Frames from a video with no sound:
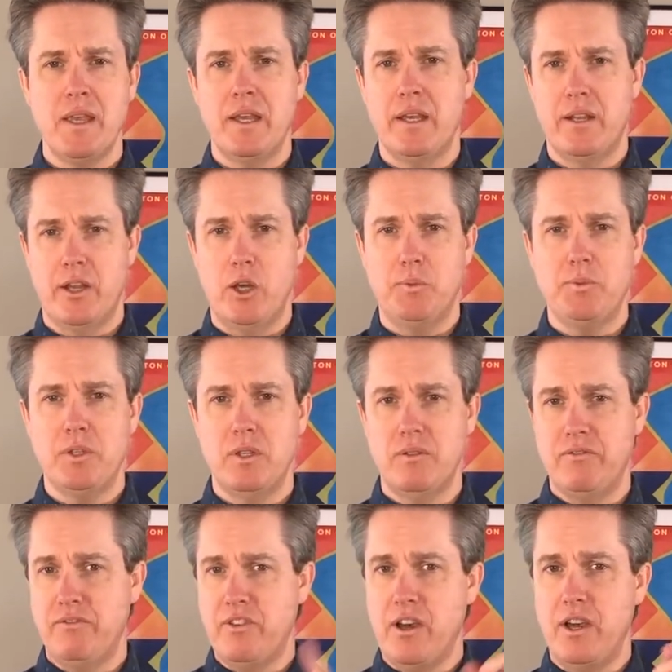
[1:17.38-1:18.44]
It helps you to
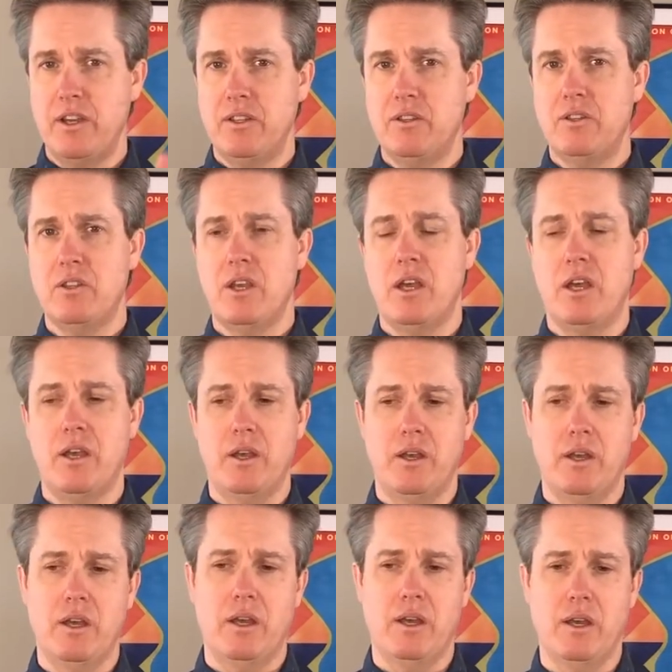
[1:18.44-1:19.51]
find
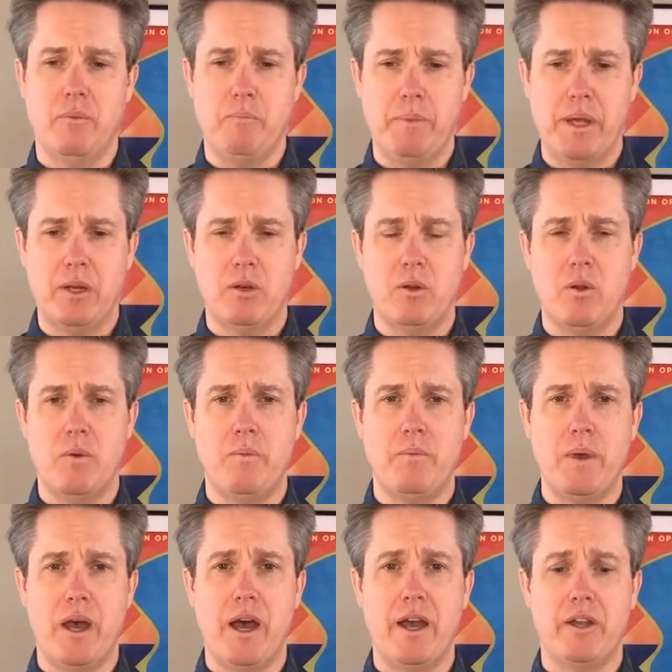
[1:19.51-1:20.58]
a better,
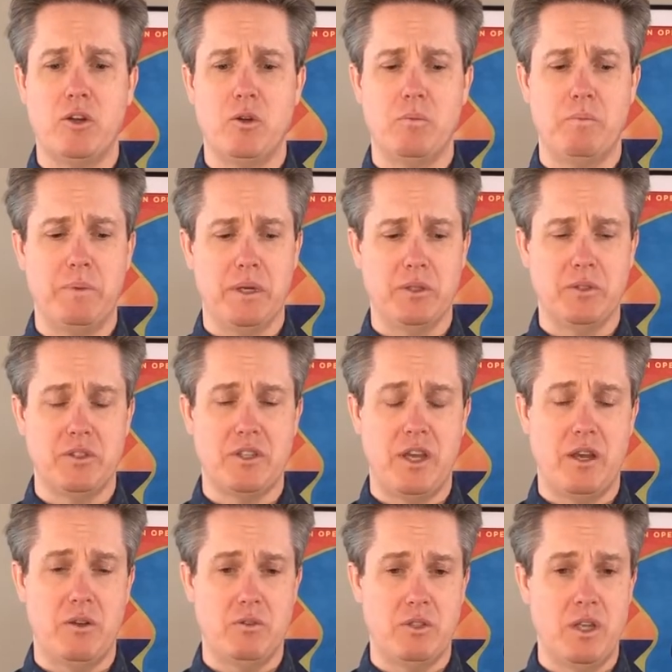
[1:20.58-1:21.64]
higher belt
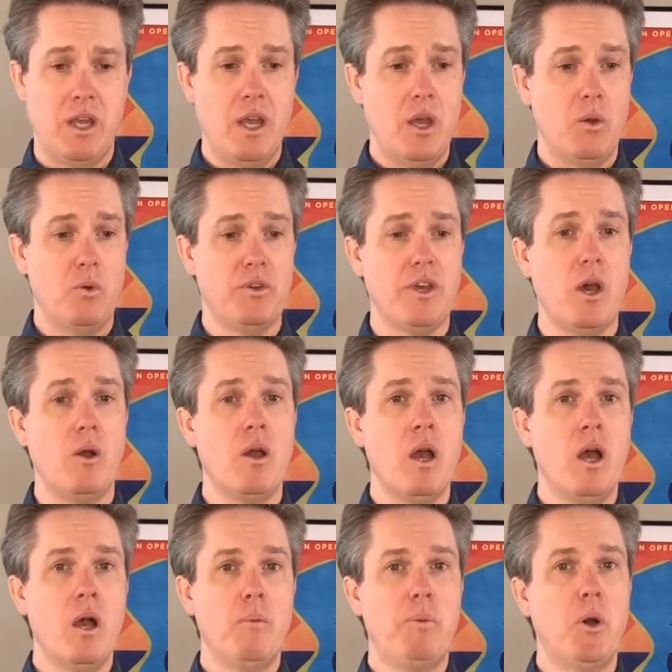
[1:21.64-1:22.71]
sound without
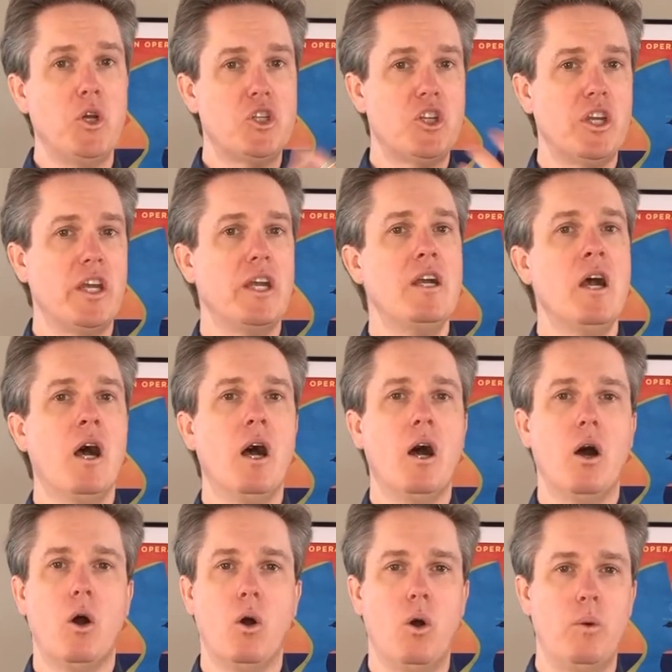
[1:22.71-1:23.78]
pushing
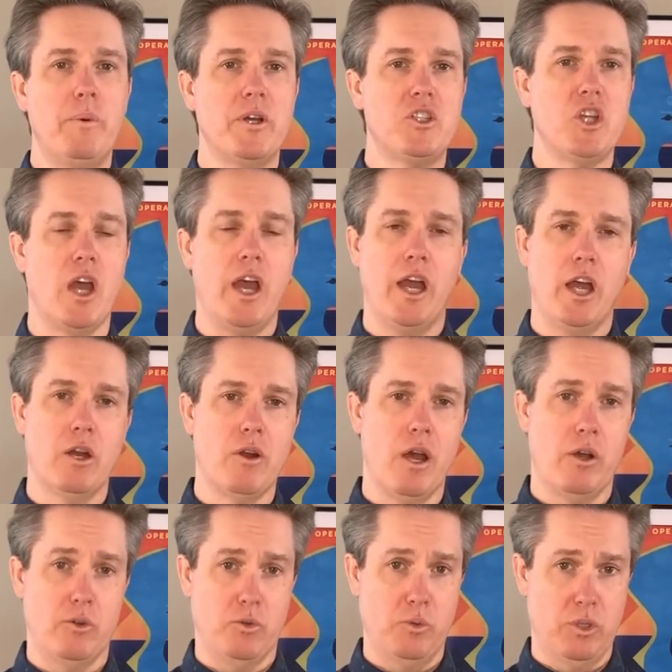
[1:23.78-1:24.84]
a whole bunch of air
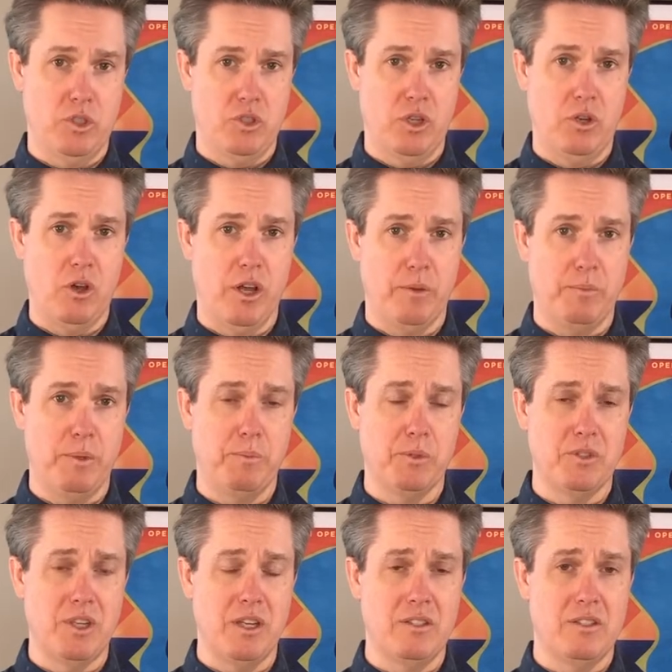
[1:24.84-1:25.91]
out, which a lot of people
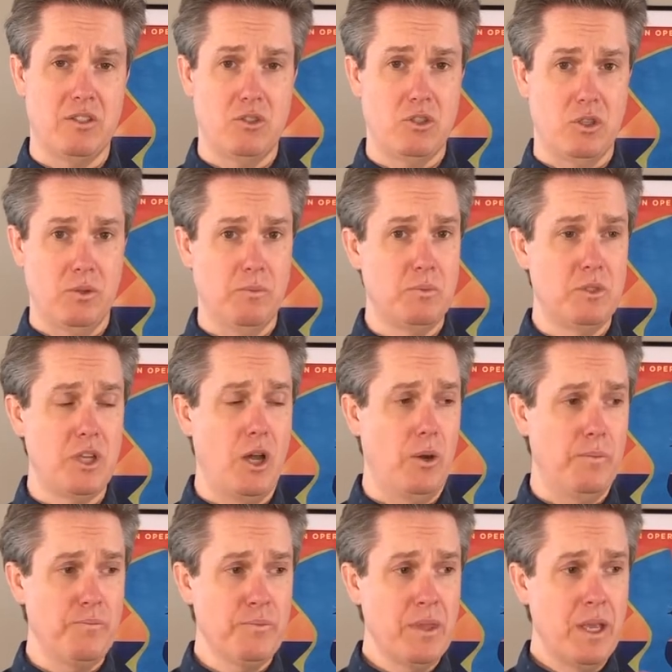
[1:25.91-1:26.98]
tend to do.
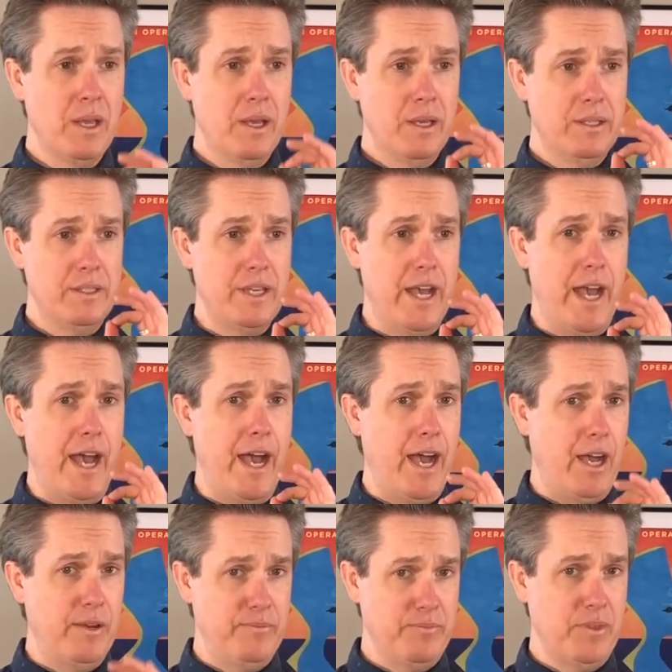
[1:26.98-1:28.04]
So,
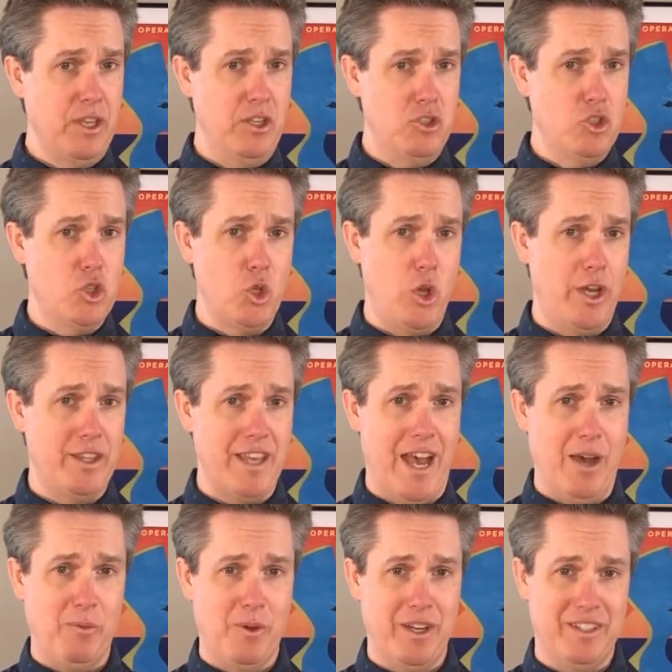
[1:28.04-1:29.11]
yeah, enjoy
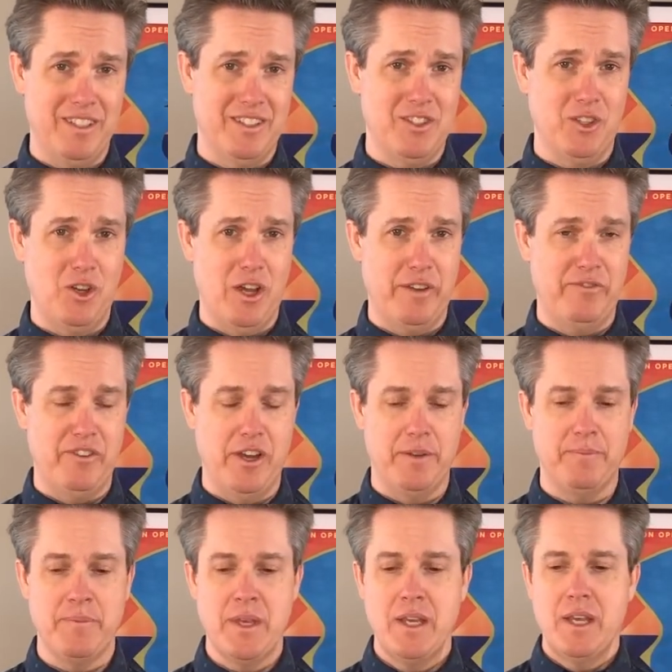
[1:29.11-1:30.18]
that one. It's a lot of
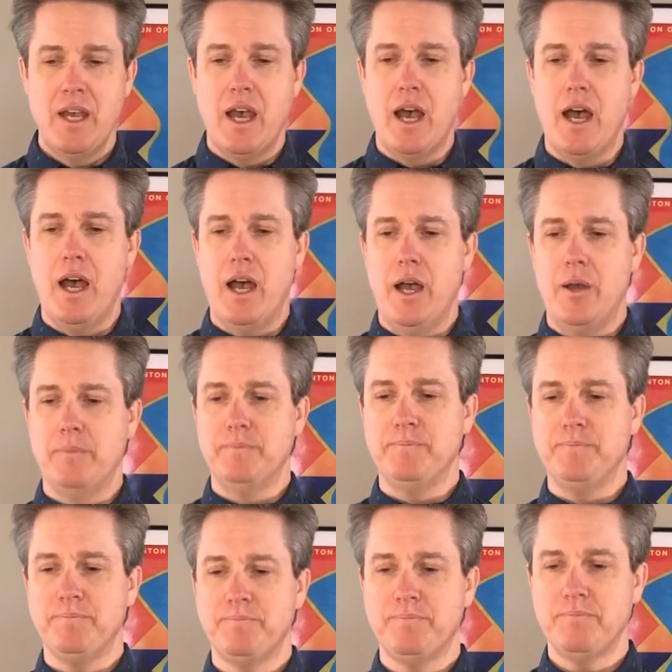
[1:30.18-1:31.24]

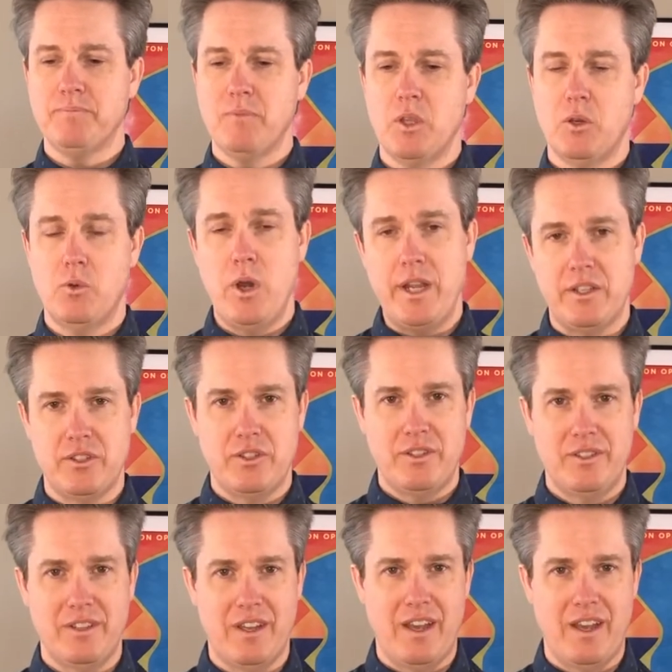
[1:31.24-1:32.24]
fun. Great.